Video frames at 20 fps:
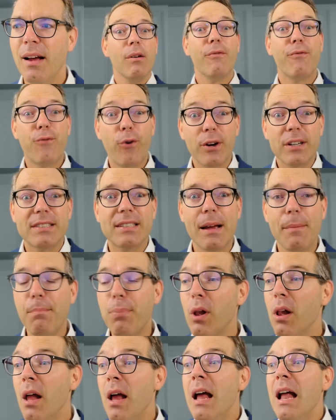For
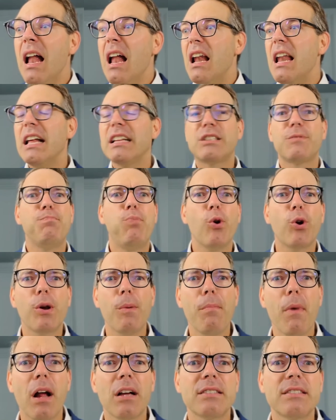example, let's book a
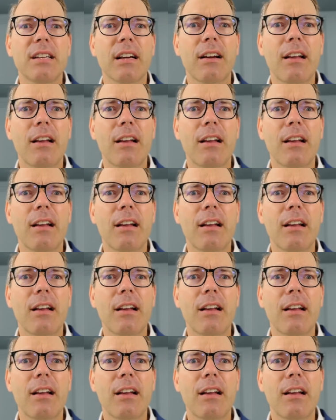master